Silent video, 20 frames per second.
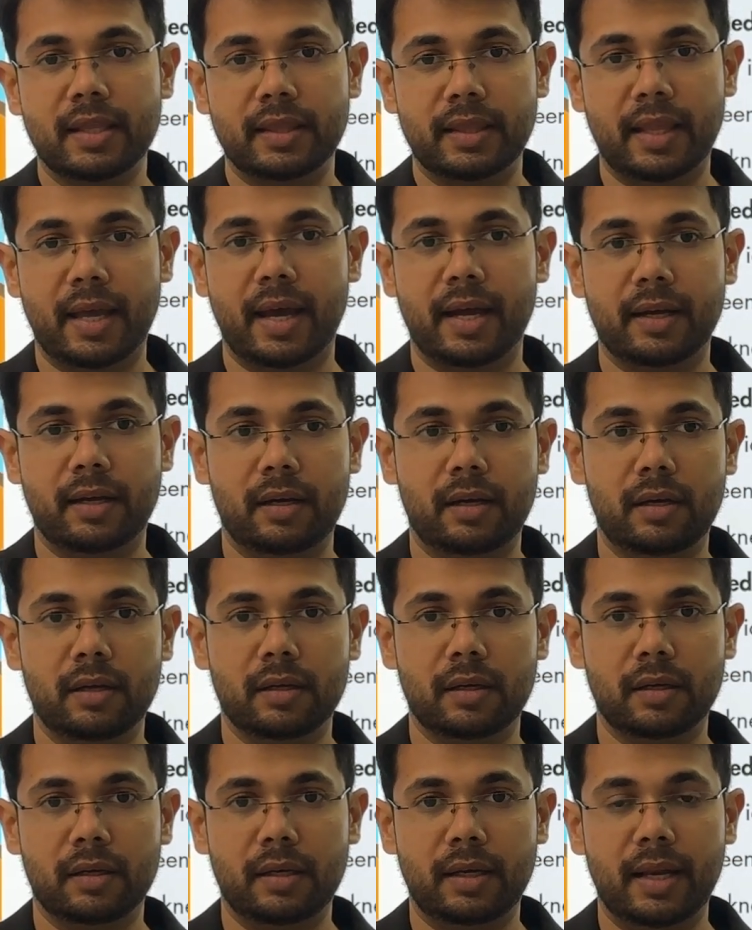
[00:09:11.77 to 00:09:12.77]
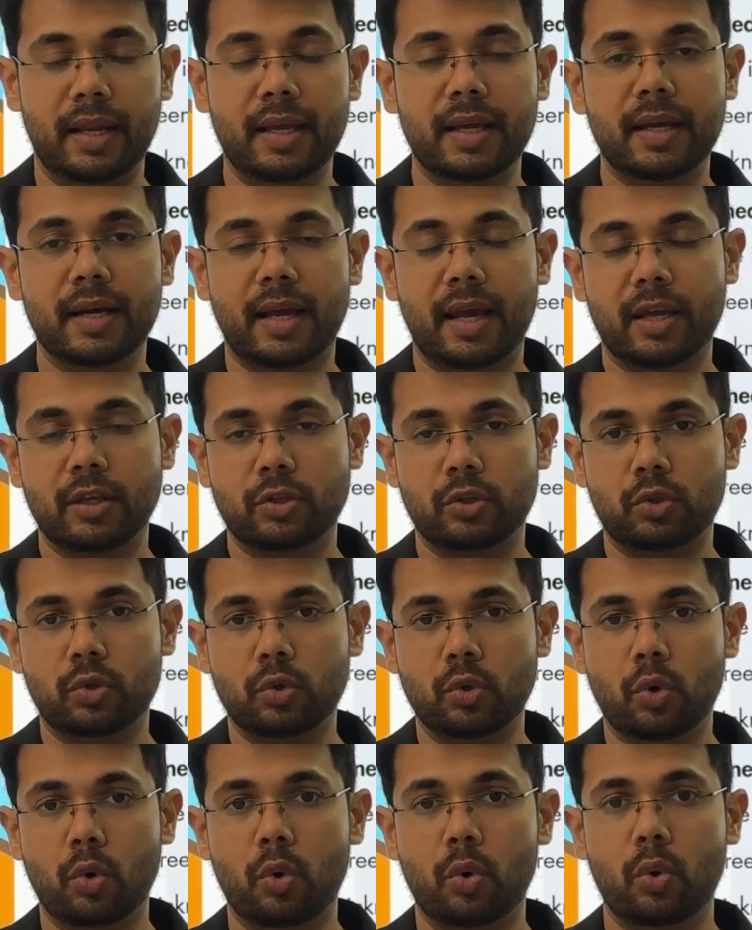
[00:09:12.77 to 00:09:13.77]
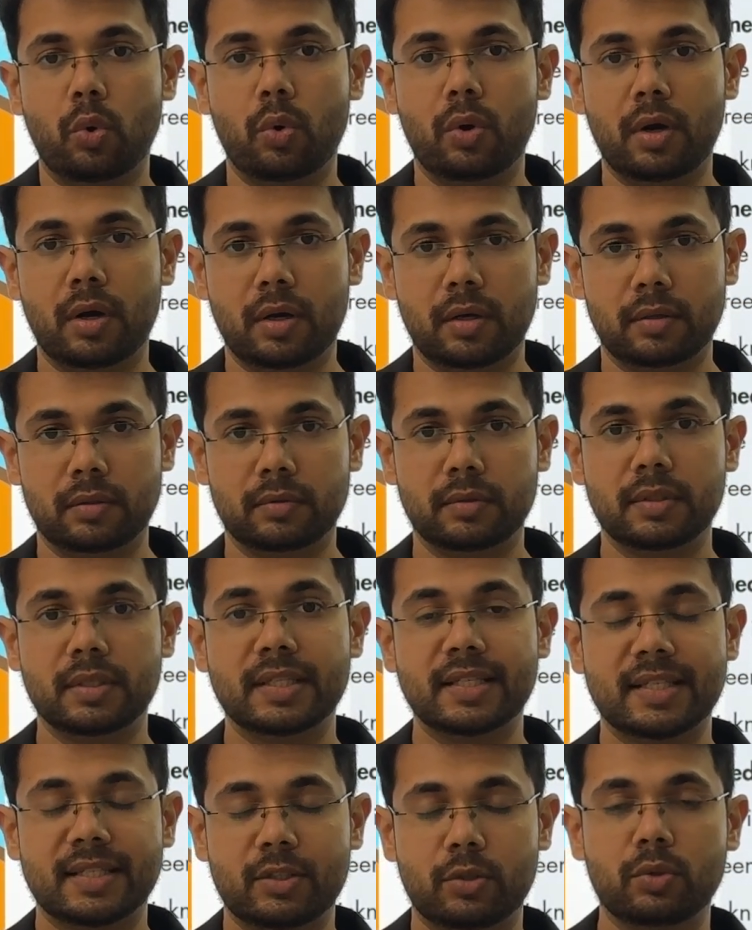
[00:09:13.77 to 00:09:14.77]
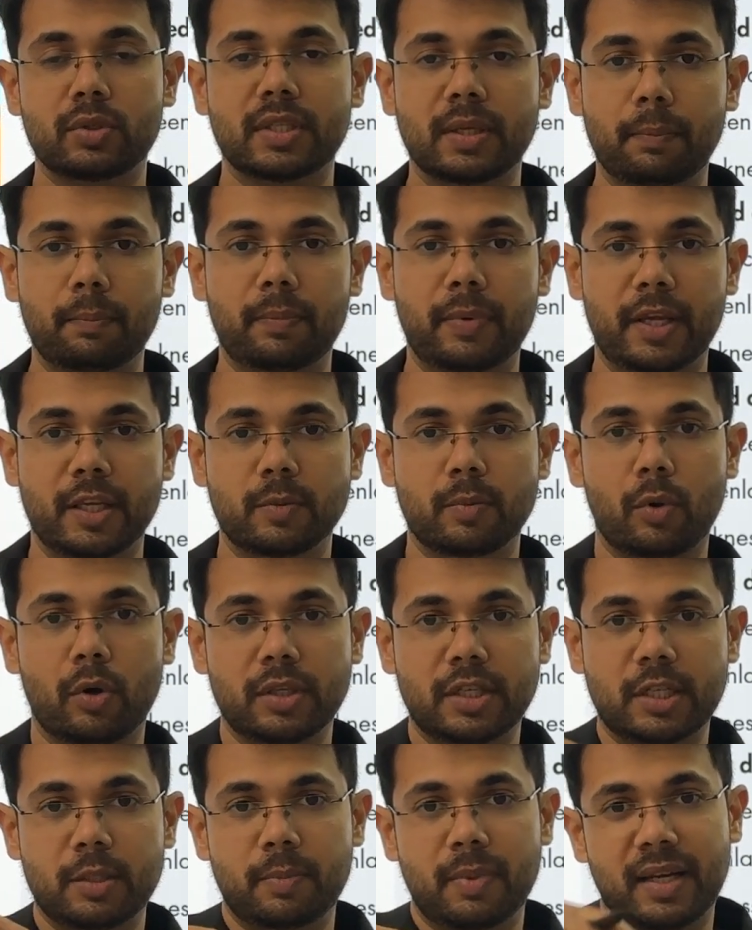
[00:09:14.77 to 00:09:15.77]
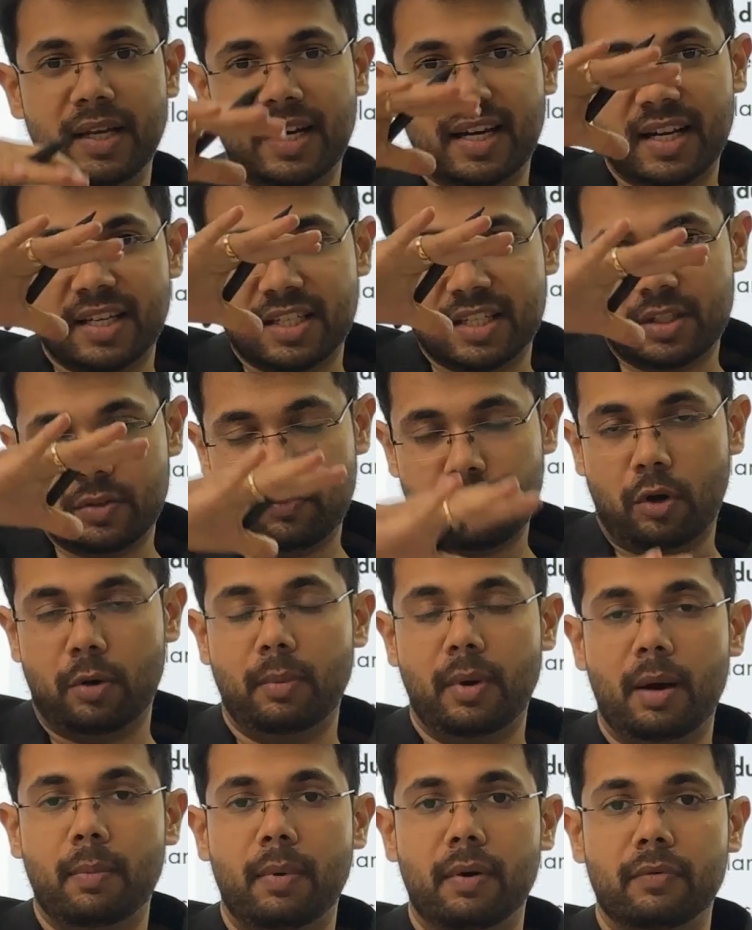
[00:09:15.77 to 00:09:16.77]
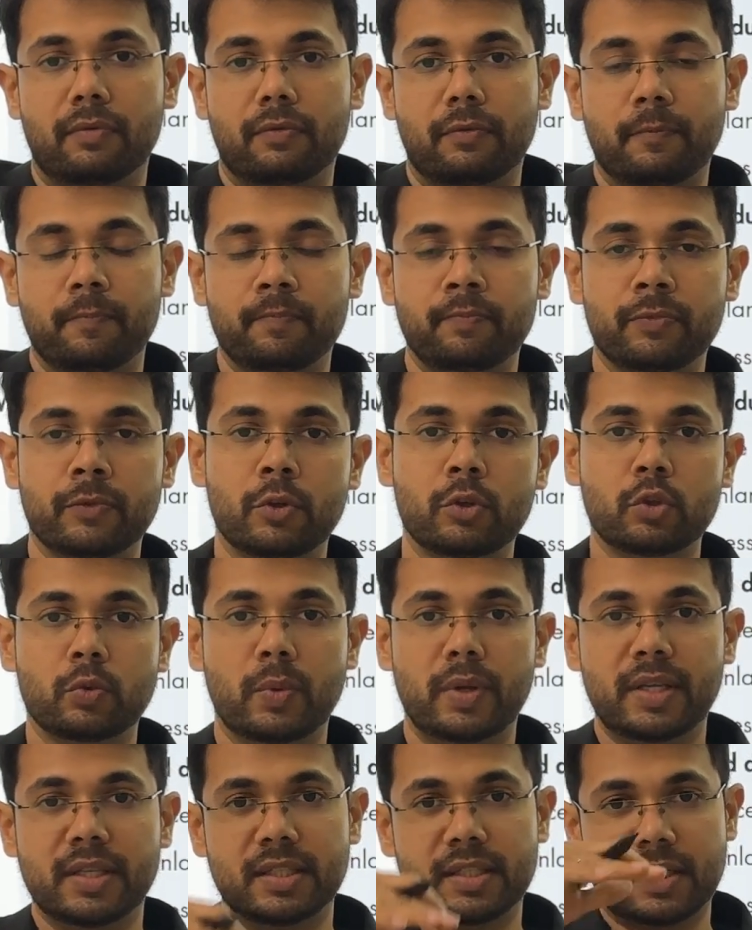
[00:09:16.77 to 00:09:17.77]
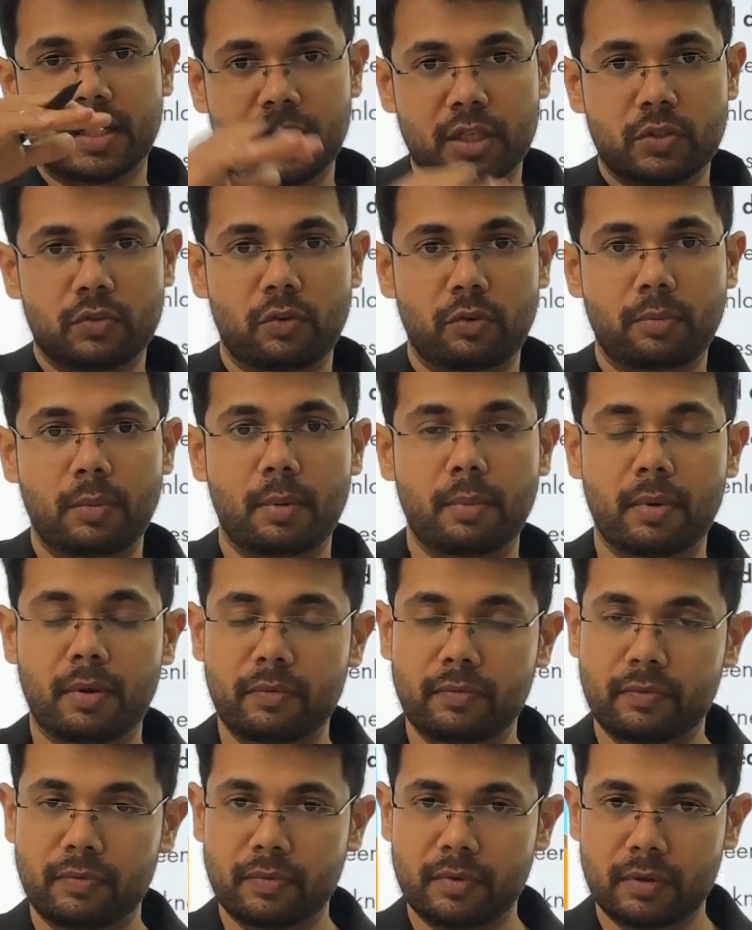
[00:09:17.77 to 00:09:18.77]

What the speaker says: That layer has to go to some place because it is being crushed from above. When it's crushed from above,